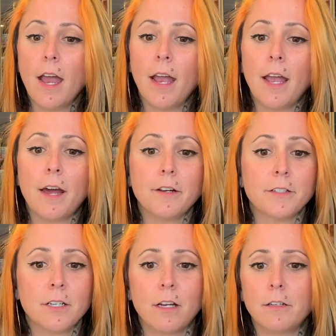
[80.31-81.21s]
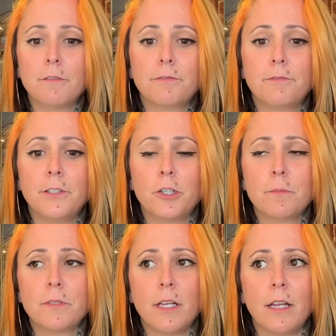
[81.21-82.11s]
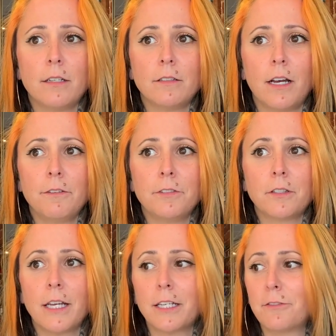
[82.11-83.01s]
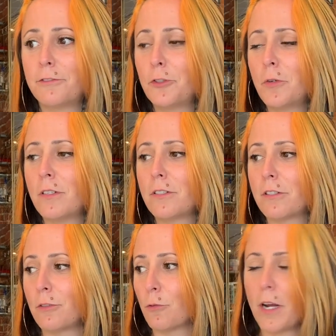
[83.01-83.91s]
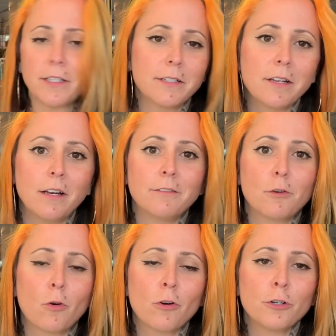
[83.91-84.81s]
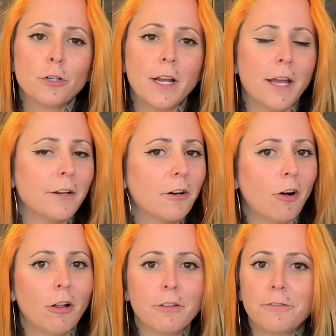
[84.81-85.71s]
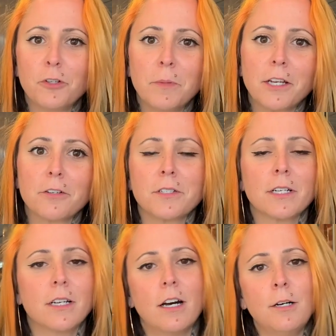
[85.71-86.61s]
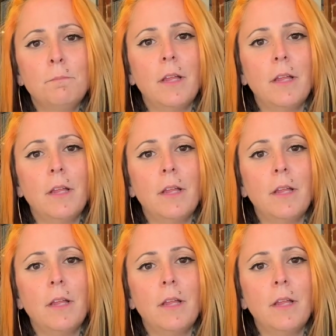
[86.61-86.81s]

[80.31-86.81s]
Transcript: And a ton of films that I feel like influenced the rest of horror and all the filmmakers to come,